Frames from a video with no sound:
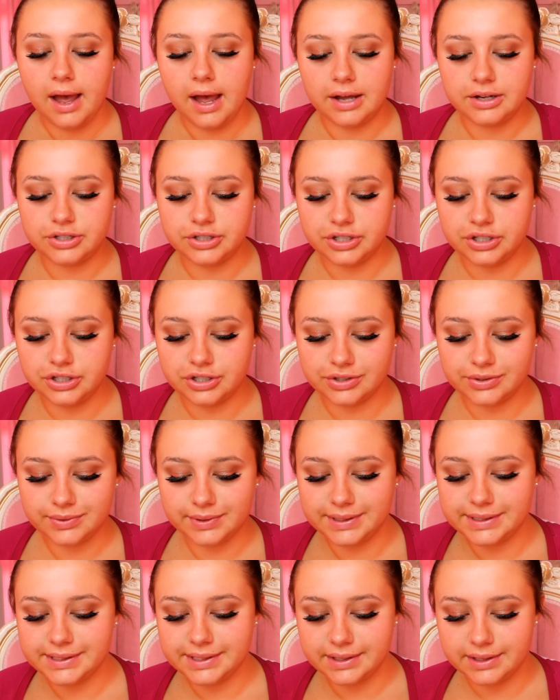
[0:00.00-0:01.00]
and she just
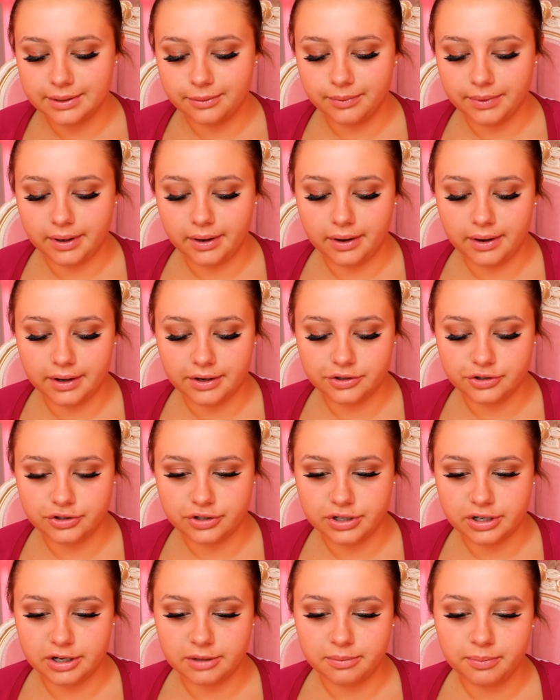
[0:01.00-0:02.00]
recently went on a
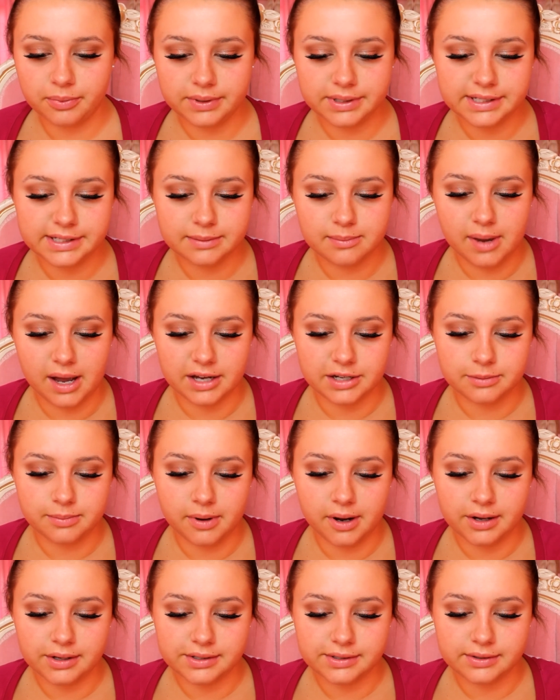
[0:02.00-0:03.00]
trip with
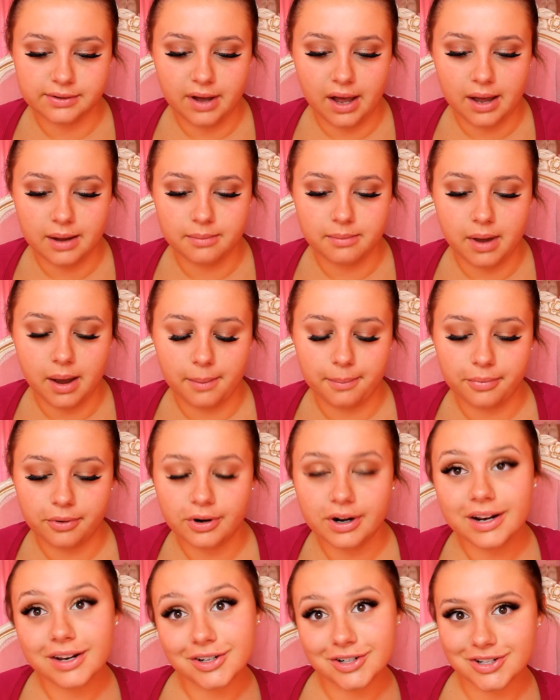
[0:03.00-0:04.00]
Smashbox, so I'm
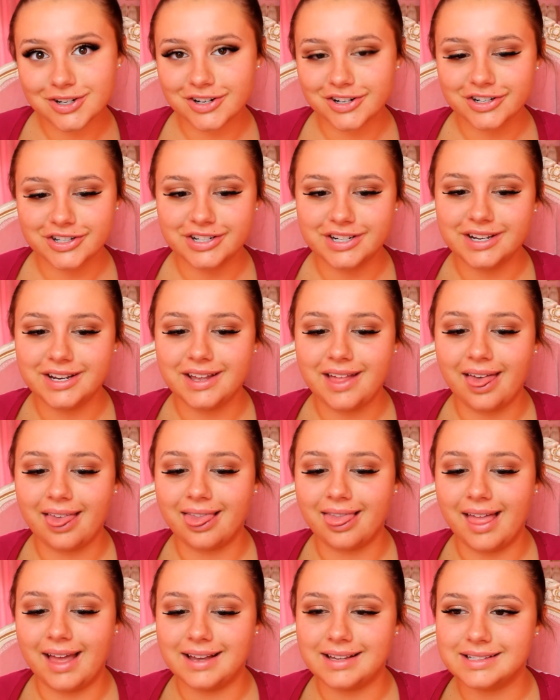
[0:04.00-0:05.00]
pretty sure she
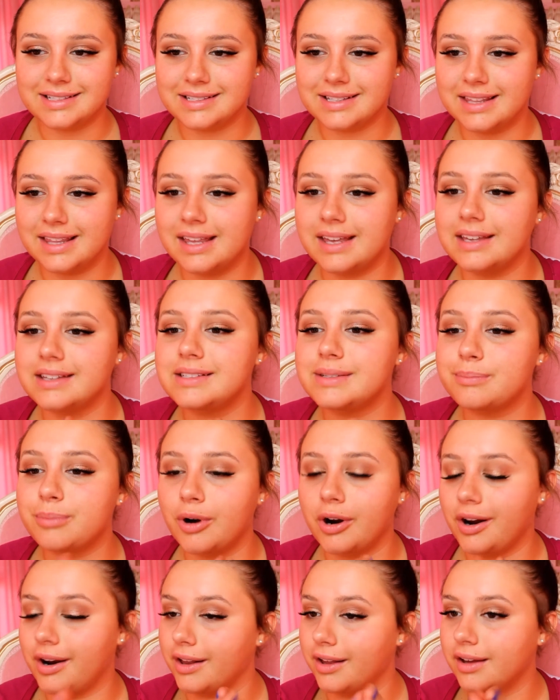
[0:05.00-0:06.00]
likes this
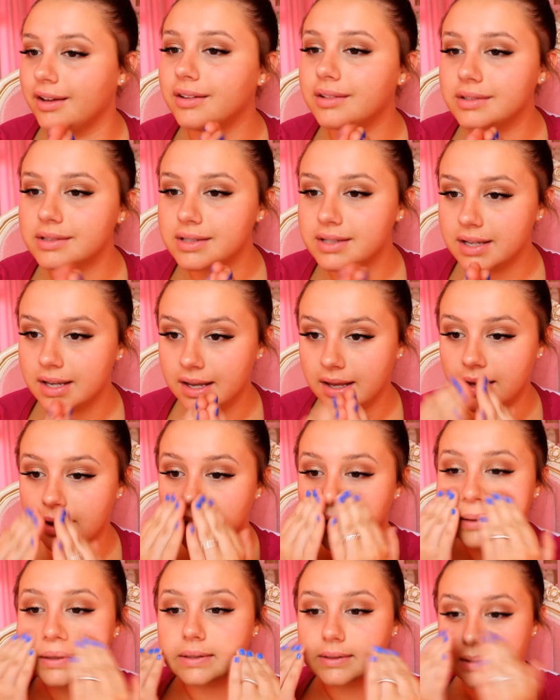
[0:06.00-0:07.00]
product.
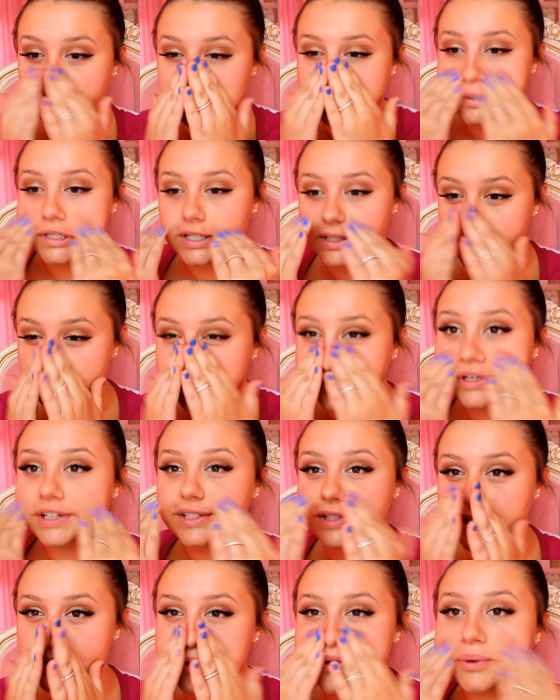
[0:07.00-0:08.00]
So I'm just going
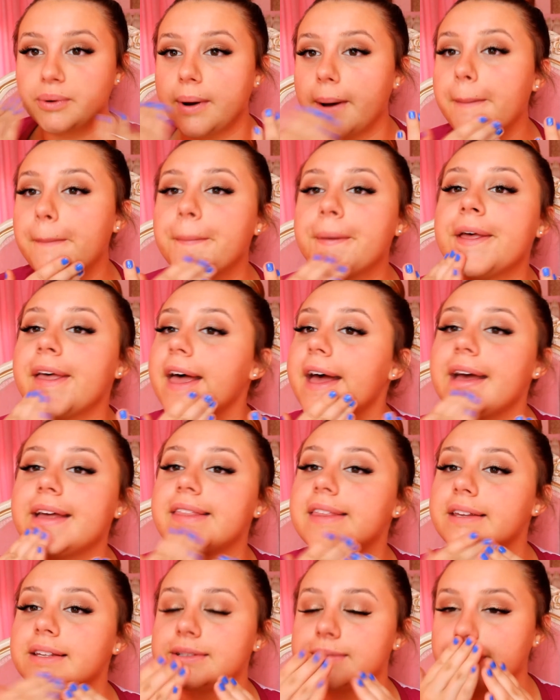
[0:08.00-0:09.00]
to apply
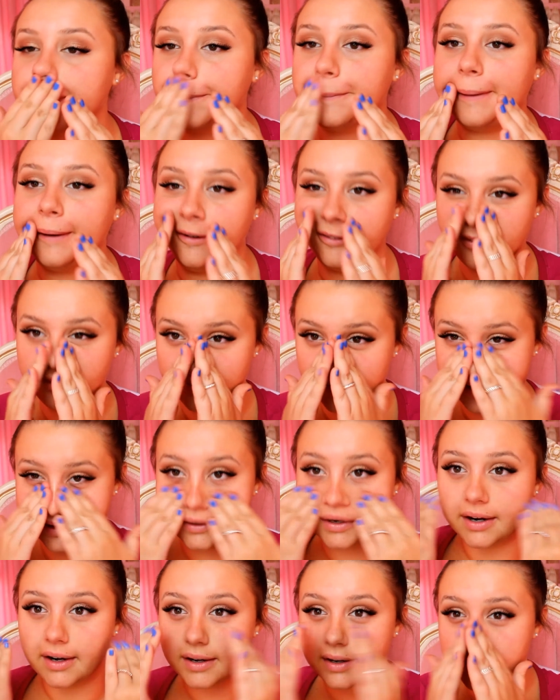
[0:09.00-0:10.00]
this with my
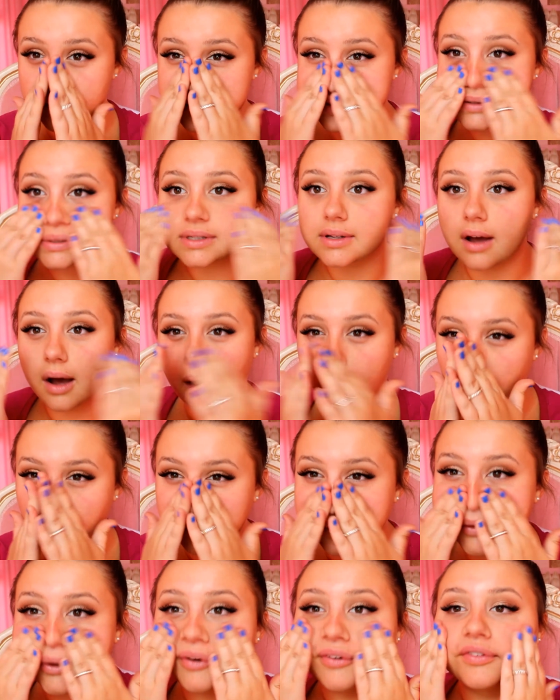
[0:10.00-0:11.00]
fingers
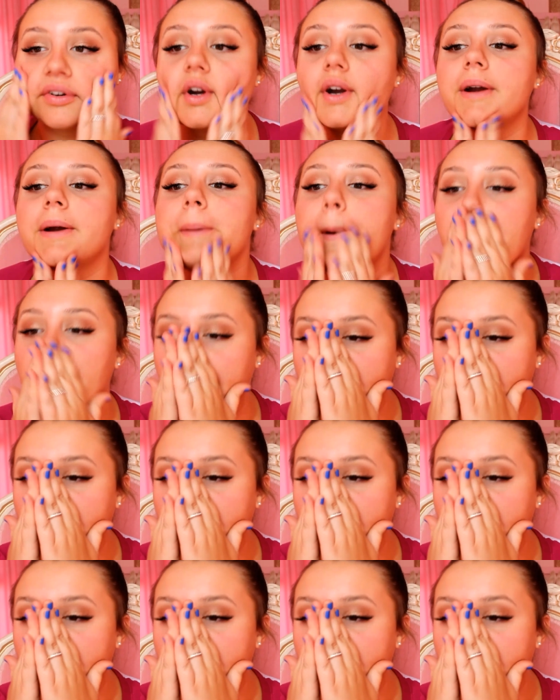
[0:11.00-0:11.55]
all over